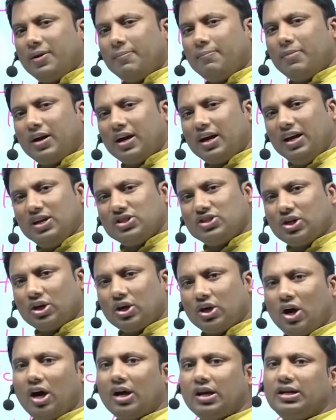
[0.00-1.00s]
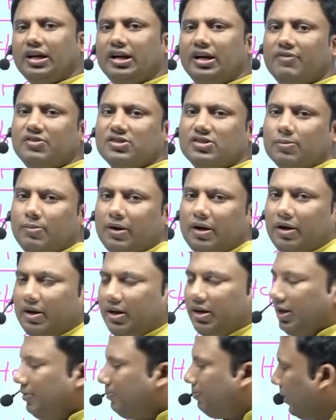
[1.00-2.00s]
number is not divisible
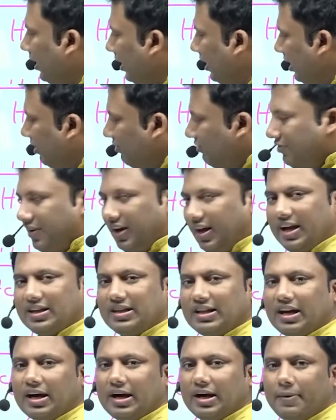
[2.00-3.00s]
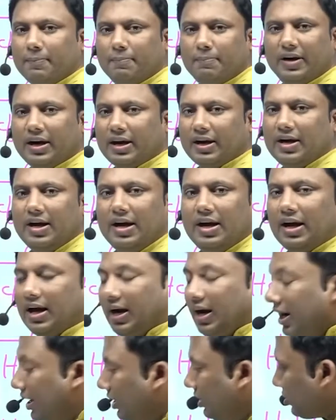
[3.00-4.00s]
by every other number,
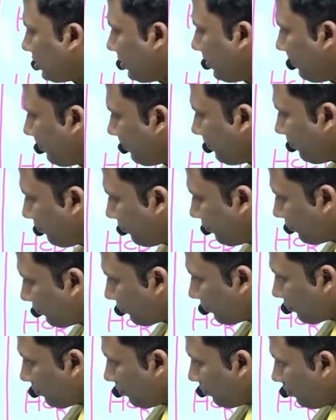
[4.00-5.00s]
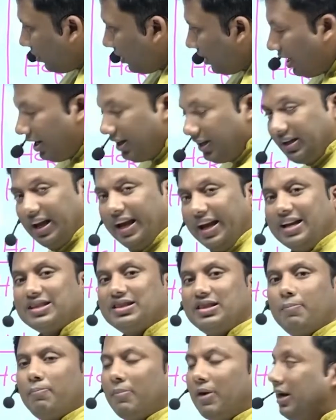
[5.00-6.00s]
write.
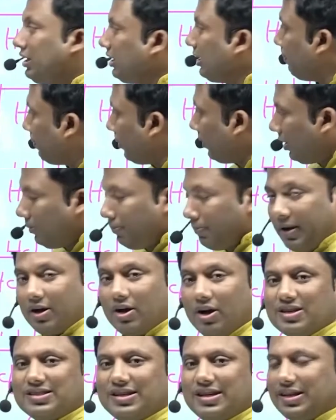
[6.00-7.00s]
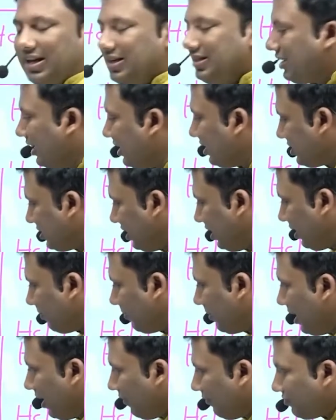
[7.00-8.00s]
Take the multiple because it is
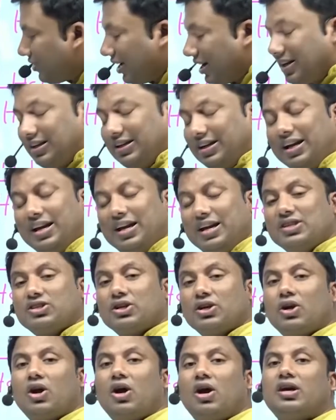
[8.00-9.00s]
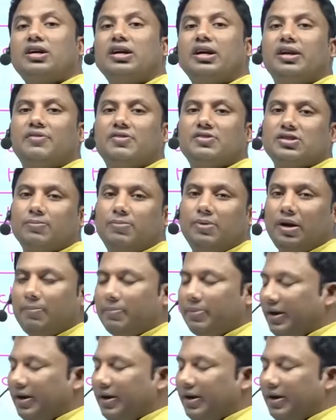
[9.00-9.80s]
LCM. 30 is not divisible